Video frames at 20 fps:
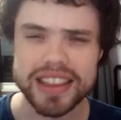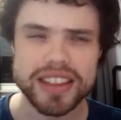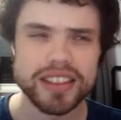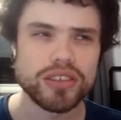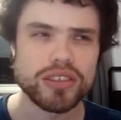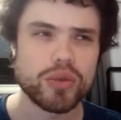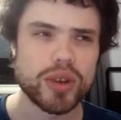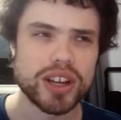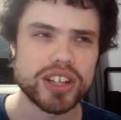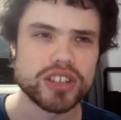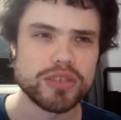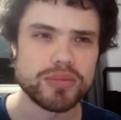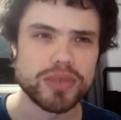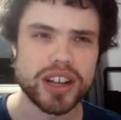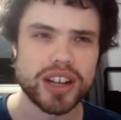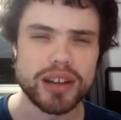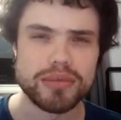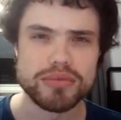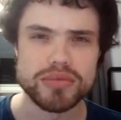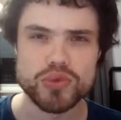the question
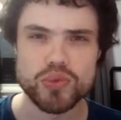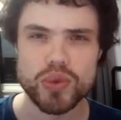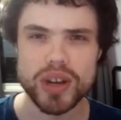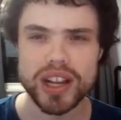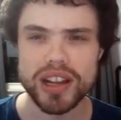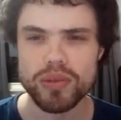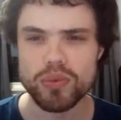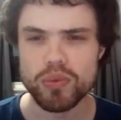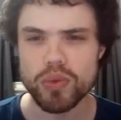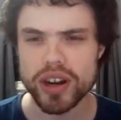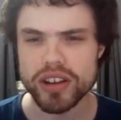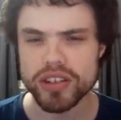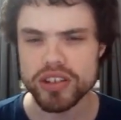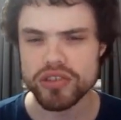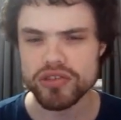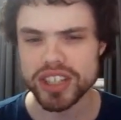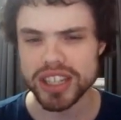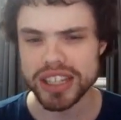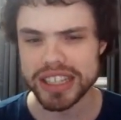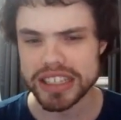becomes, well, what are
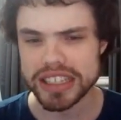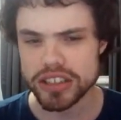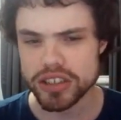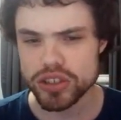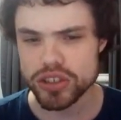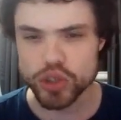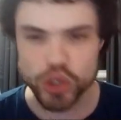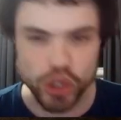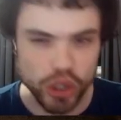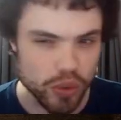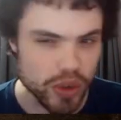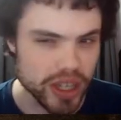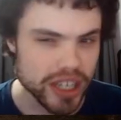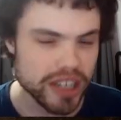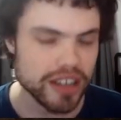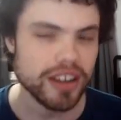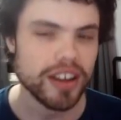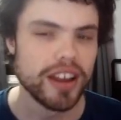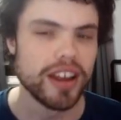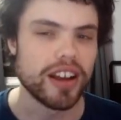you really
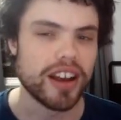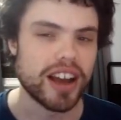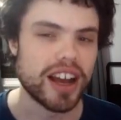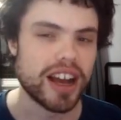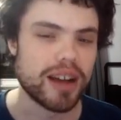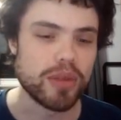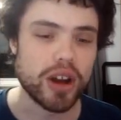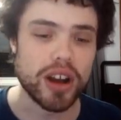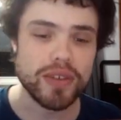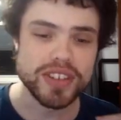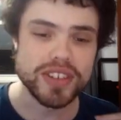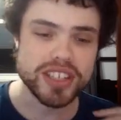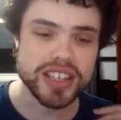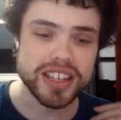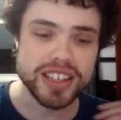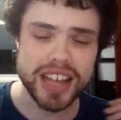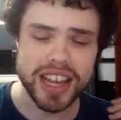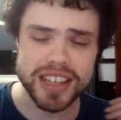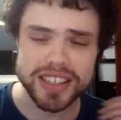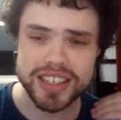doing? Obviously,
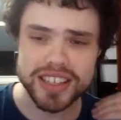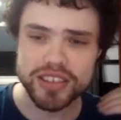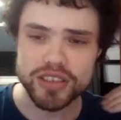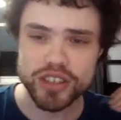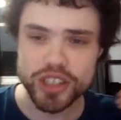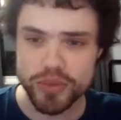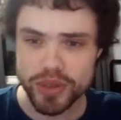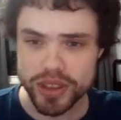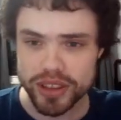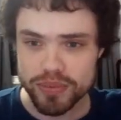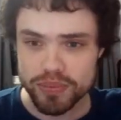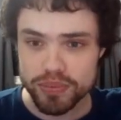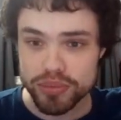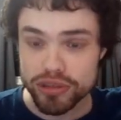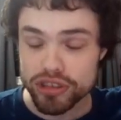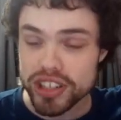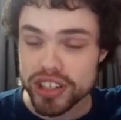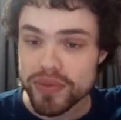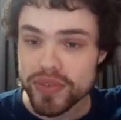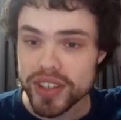it has synergy with the
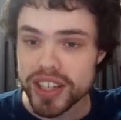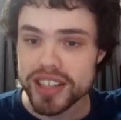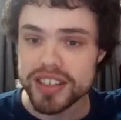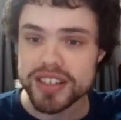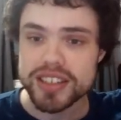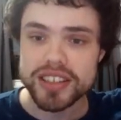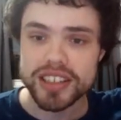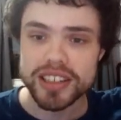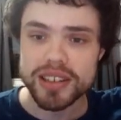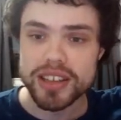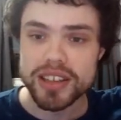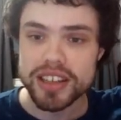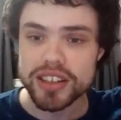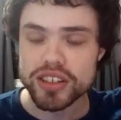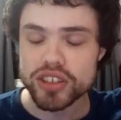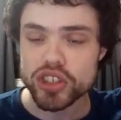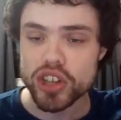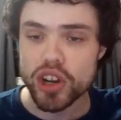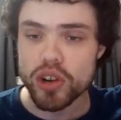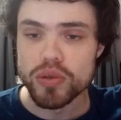previously
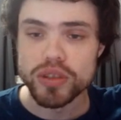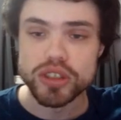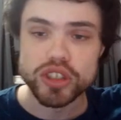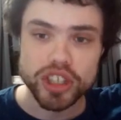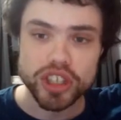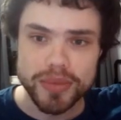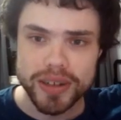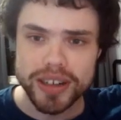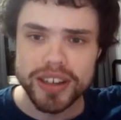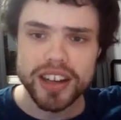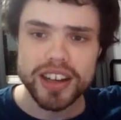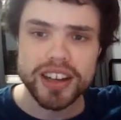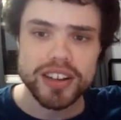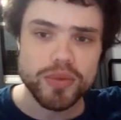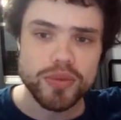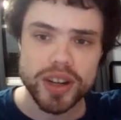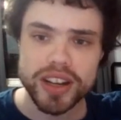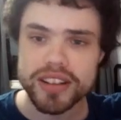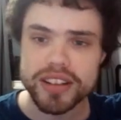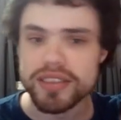shown German card,
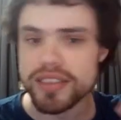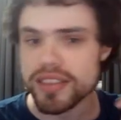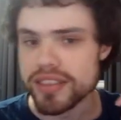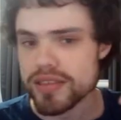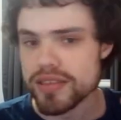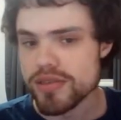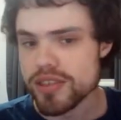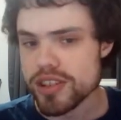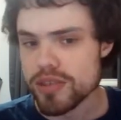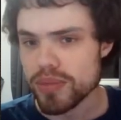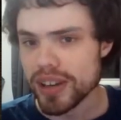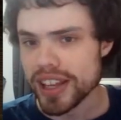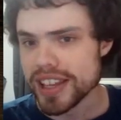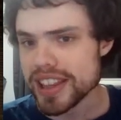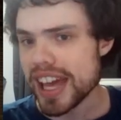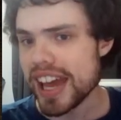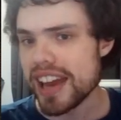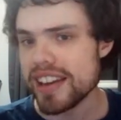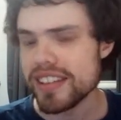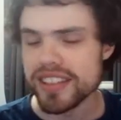where you play
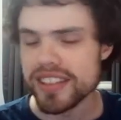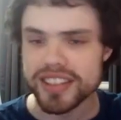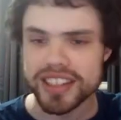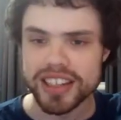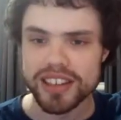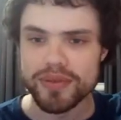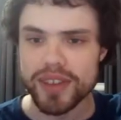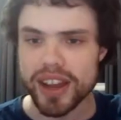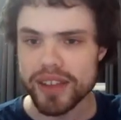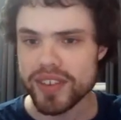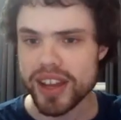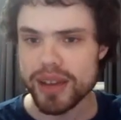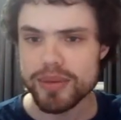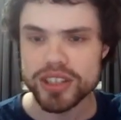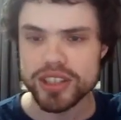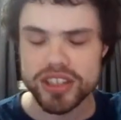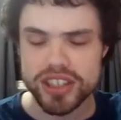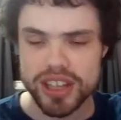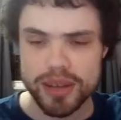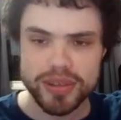that, you deal 5
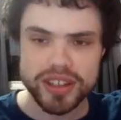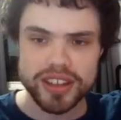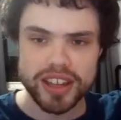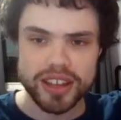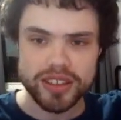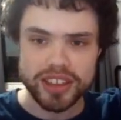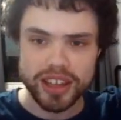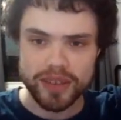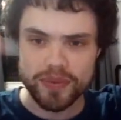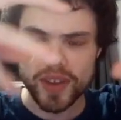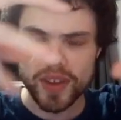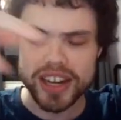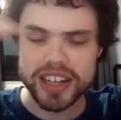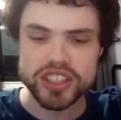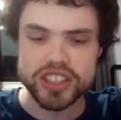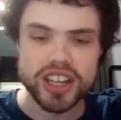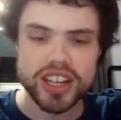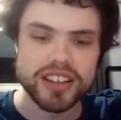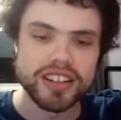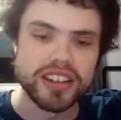damage to something, they fight
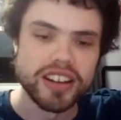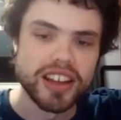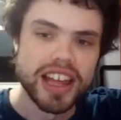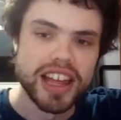each other,